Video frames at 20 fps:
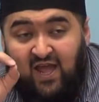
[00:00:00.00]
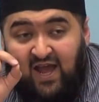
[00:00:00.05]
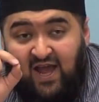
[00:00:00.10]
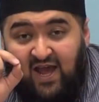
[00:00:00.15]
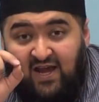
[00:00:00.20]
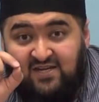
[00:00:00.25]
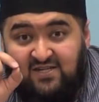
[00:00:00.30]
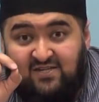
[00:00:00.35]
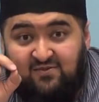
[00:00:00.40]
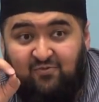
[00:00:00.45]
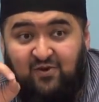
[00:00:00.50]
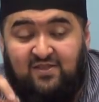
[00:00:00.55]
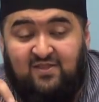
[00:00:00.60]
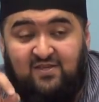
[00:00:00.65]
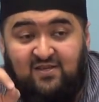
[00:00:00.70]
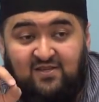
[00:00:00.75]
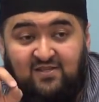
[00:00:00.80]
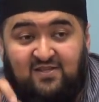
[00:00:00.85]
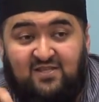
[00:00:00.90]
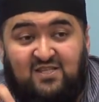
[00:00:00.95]
at when
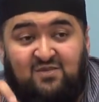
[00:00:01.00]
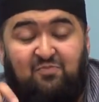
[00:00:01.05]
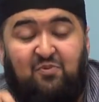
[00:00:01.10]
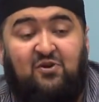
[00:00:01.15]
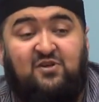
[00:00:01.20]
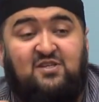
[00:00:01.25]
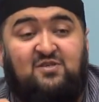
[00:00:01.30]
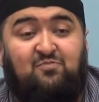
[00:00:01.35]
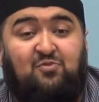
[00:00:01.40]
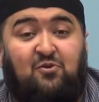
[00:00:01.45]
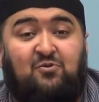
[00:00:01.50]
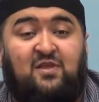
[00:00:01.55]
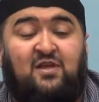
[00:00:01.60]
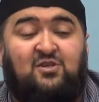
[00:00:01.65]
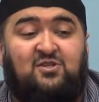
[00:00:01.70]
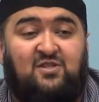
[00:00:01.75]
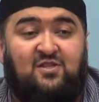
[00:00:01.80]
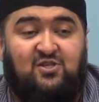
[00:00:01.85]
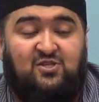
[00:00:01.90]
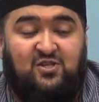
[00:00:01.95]
the spirit is blown
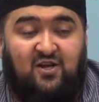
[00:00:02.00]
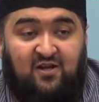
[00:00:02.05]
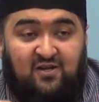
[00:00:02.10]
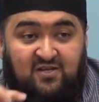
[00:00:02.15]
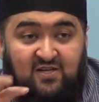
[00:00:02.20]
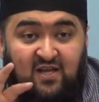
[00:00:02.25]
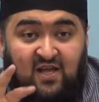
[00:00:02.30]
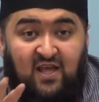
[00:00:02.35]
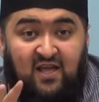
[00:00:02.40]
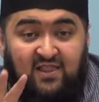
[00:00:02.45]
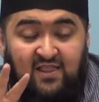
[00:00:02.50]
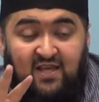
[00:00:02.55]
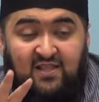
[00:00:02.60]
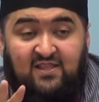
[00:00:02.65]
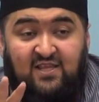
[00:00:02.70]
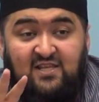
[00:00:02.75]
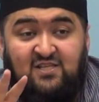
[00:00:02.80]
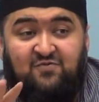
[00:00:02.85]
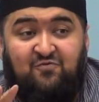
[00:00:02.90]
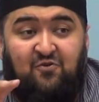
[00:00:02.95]
into the child.
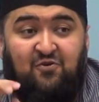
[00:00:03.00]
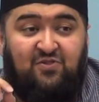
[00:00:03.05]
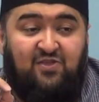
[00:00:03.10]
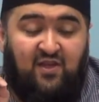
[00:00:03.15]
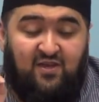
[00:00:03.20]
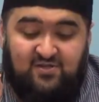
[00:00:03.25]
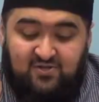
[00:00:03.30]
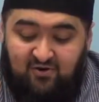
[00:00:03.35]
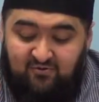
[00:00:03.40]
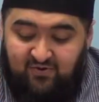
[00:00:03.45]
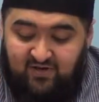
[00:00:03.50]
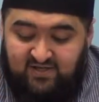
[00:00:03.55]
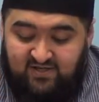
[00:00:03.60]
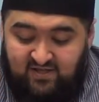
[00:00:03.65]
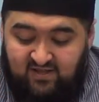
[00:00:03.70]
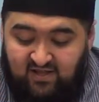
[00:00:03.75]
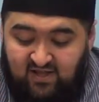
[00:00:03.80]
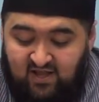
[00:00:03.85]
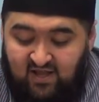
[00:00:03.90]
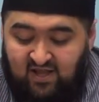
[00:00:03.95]
That these four things are
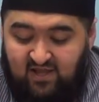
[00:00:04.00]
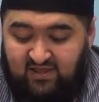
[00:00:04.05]
written.